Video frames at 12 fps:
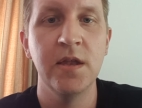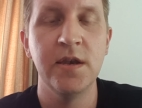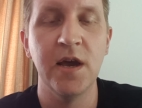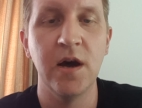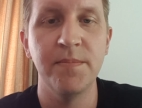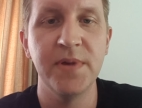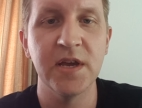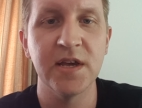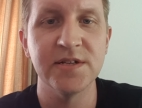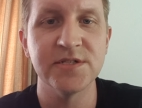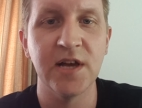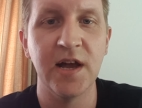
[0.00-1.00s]
Now, being
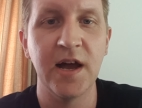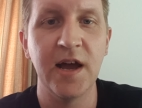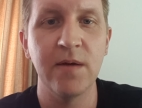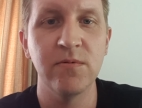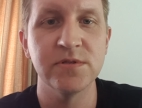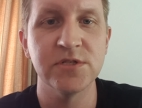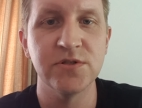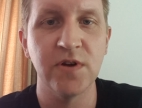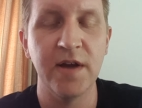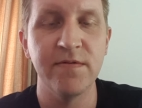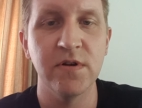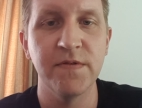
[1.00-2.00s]
as I was a
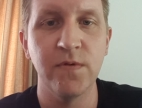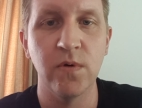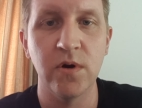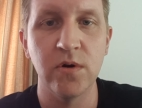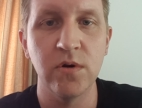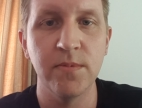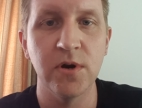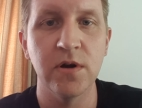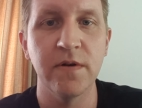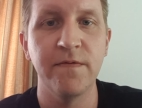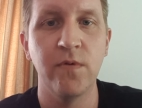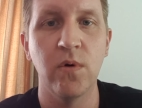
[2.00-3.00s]
driver for
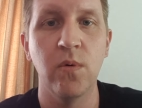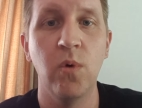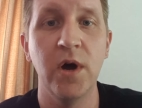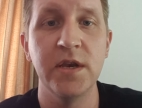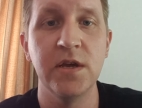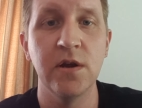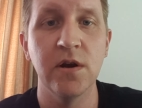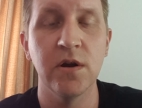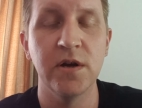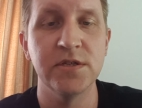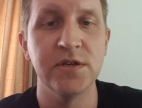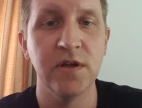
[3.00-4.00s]
Uber for one year
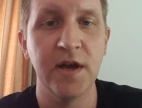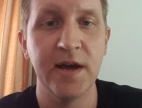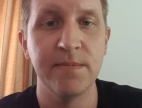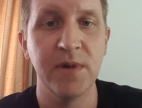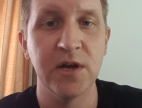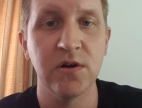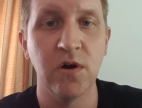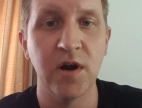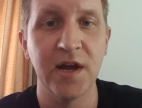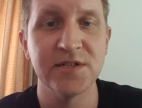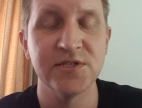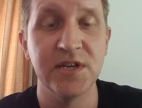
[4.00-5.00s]
until I had my car
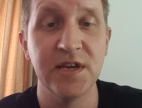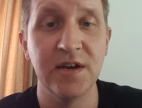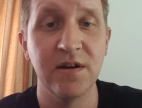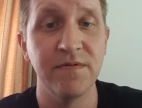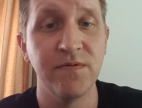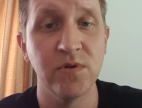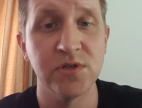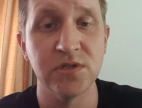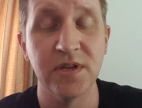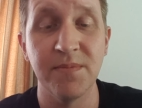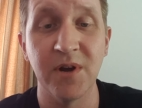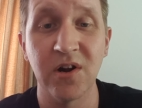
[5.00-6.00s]
accident, and
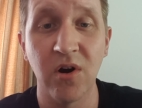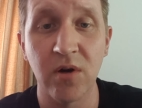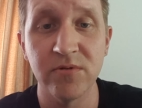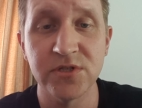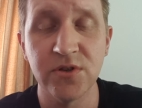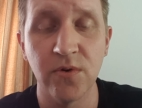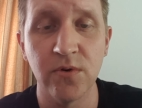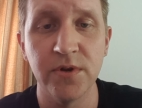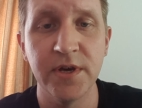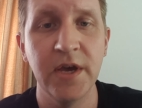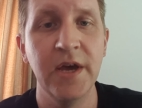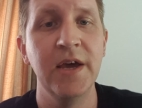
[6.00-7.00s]
unfortunately my car was
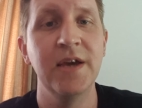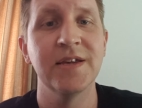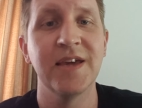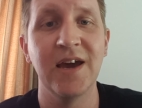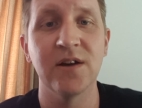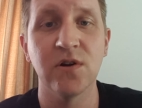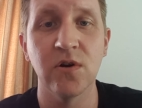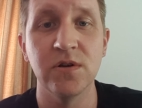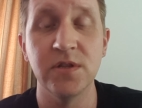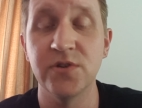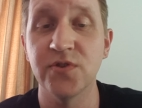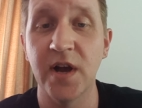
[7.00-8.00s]
totaled, can't
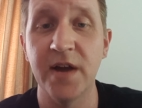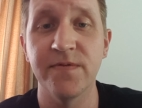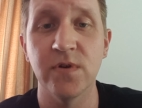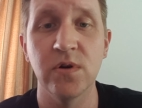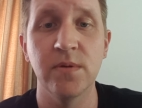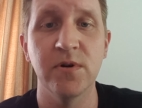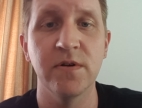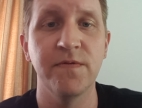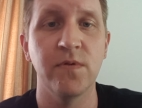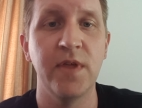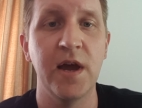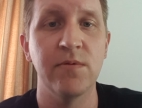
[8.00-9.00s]
currently drive for Uber
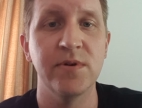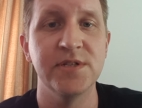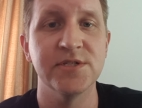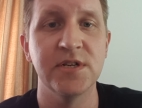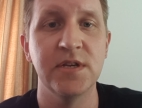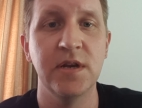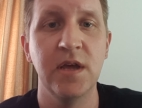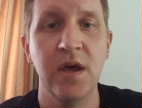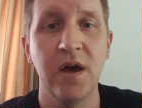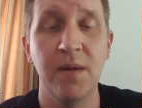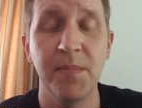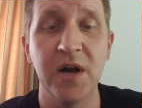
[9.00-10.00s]
for that reason,
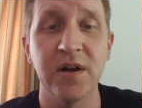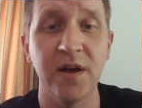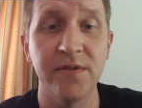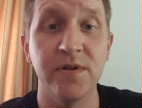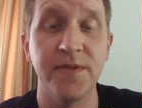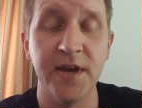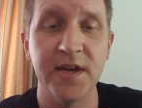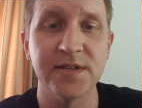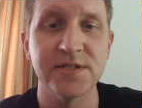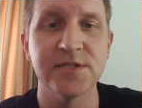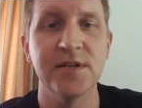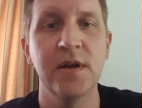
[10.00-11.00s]
among other
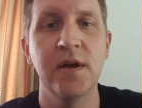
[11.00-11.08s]
things.